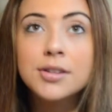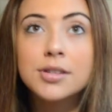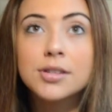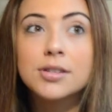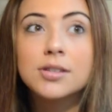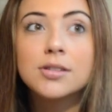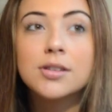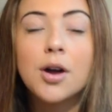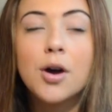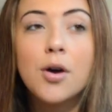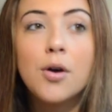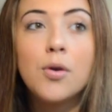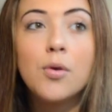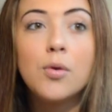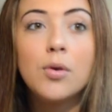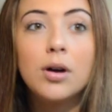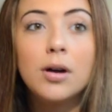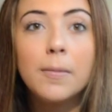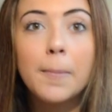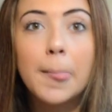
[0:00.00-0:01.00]

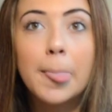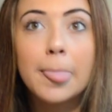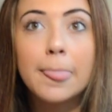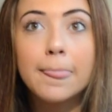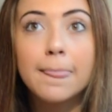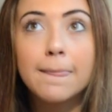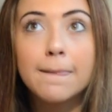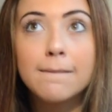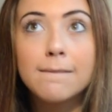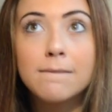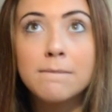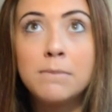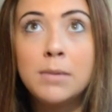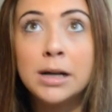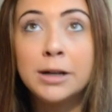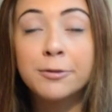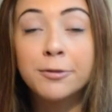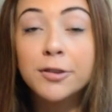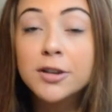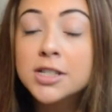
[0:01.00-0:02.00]
So
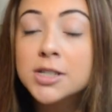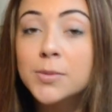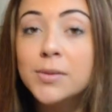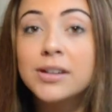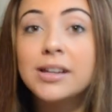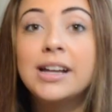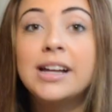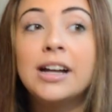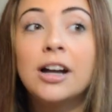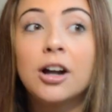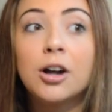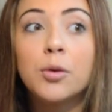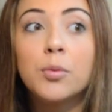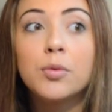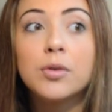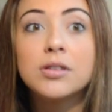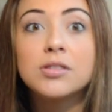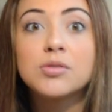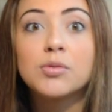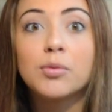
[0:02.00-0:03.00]
my first week here
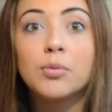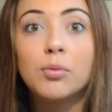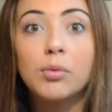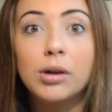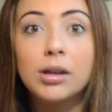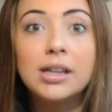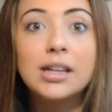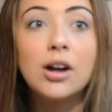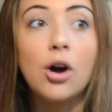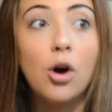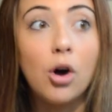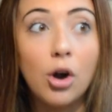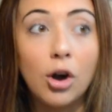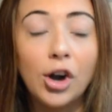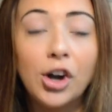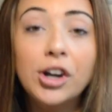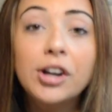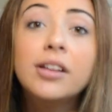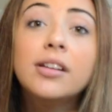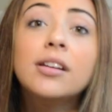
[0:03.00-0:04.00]
was really
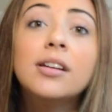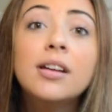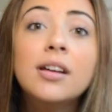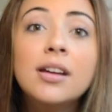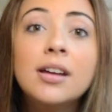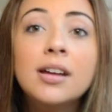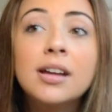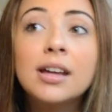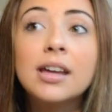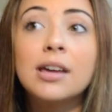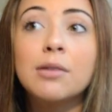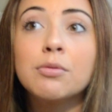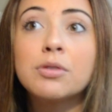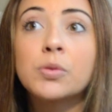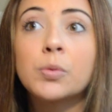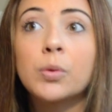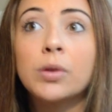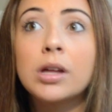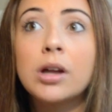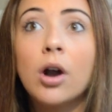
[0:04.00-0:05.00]
hard. It
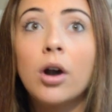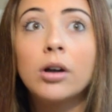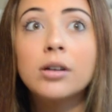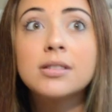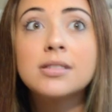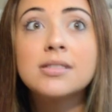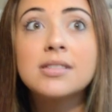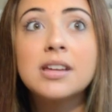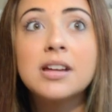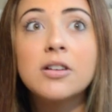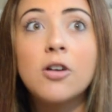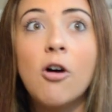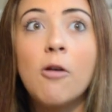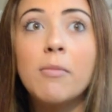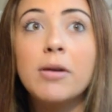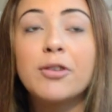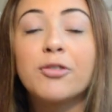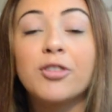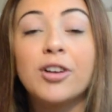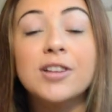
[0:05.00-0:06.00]
was really hard seeing all
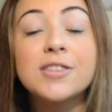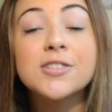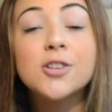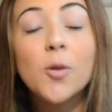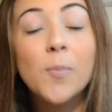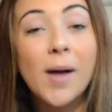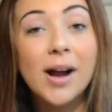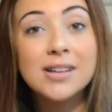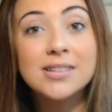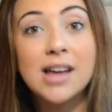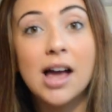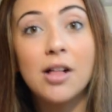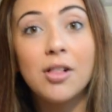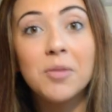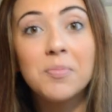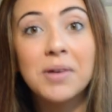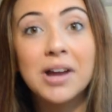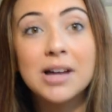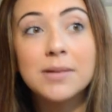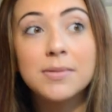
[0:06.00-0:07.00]
my friends go back to
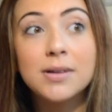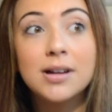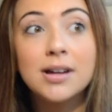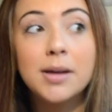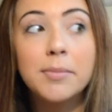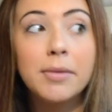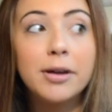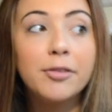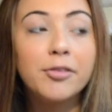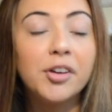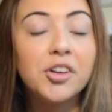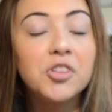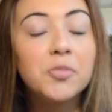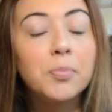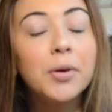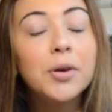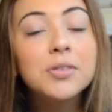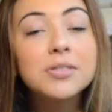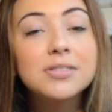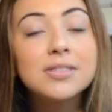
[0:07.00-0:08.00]
Alabama and my friends
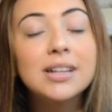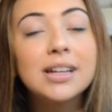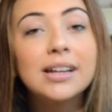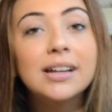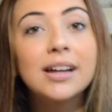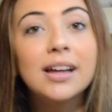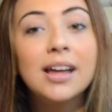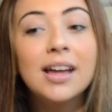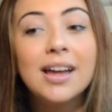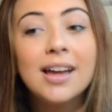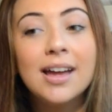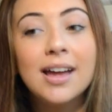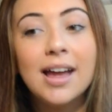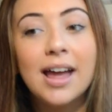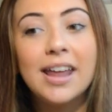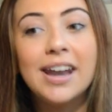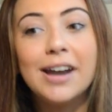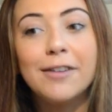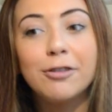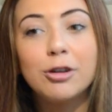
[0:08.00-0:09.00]
posting
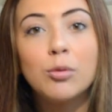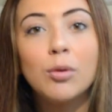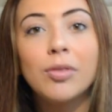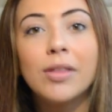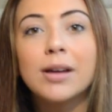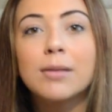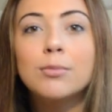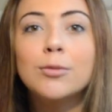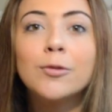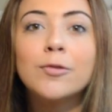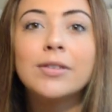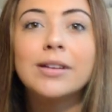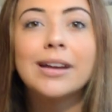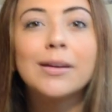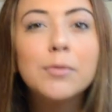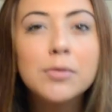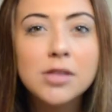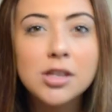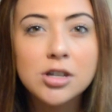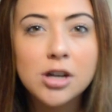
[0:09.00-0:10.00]
and everyone like moving
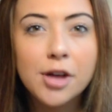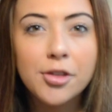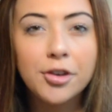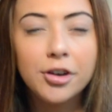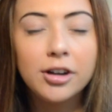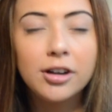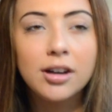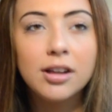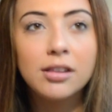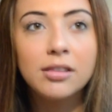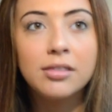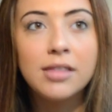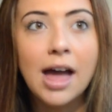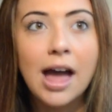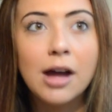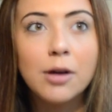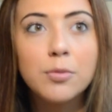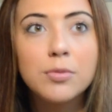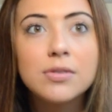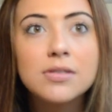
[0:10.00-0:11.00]
in with each other.
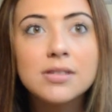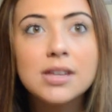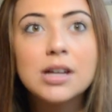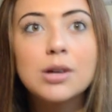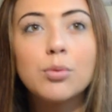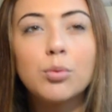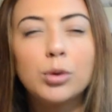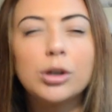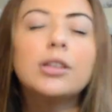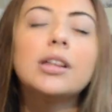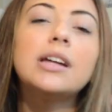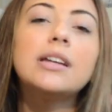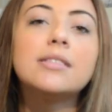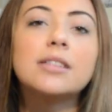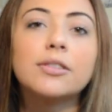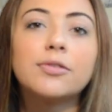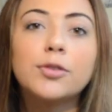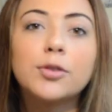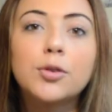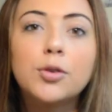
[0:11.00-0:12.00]
That was like really
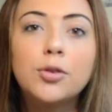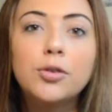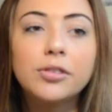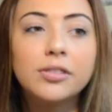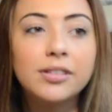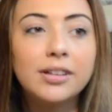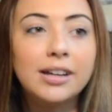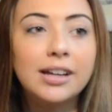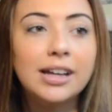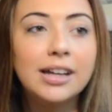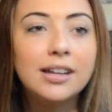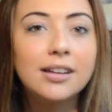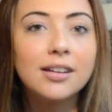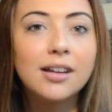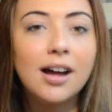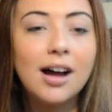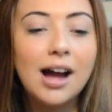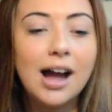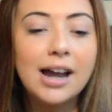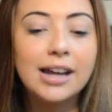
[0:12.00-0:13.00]
difficult,
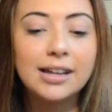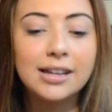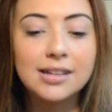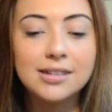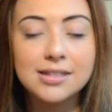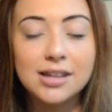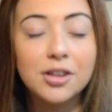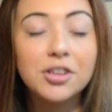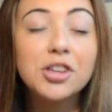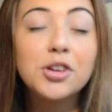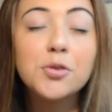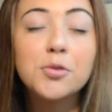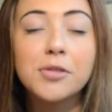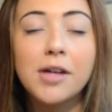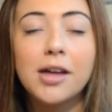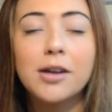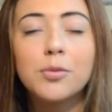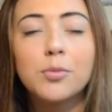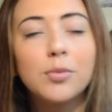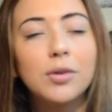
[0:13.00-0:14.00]
and I can tell you
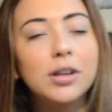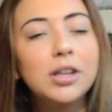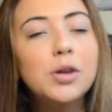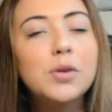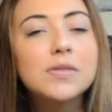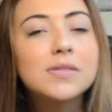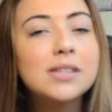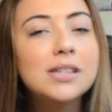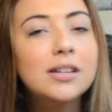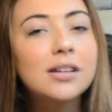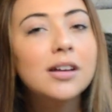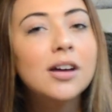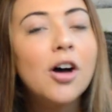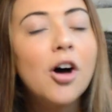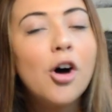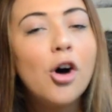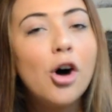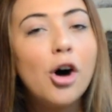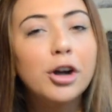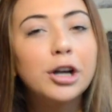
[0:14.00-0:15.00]
that when you see
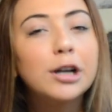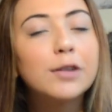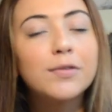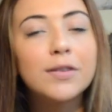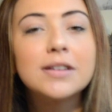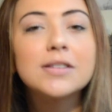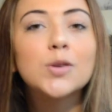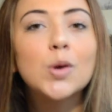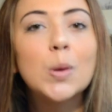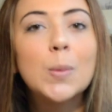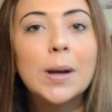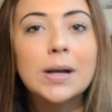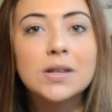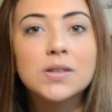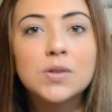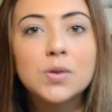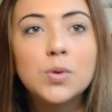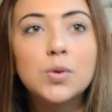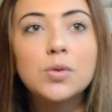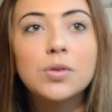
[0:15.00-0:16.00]
all your friends going back to
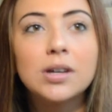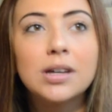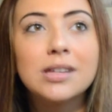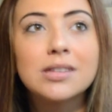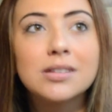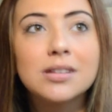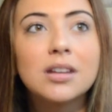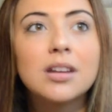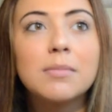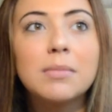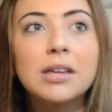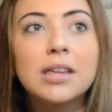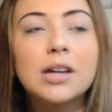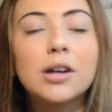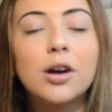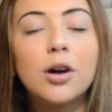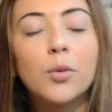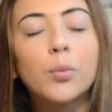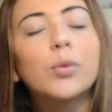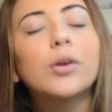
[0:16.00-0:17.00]
school, it's gonna be
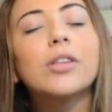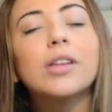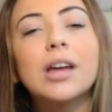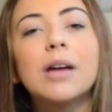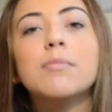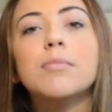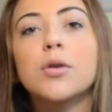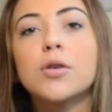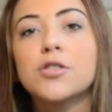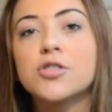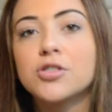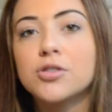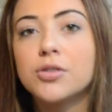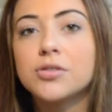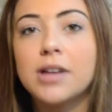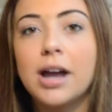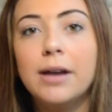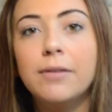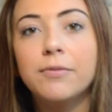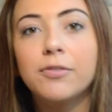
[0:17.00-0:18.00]
like a really emotional
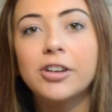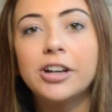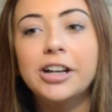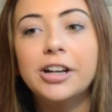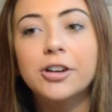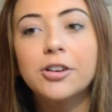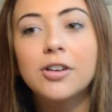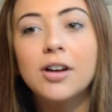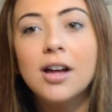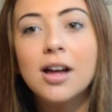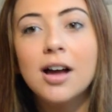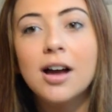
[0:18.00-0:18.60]
time for you.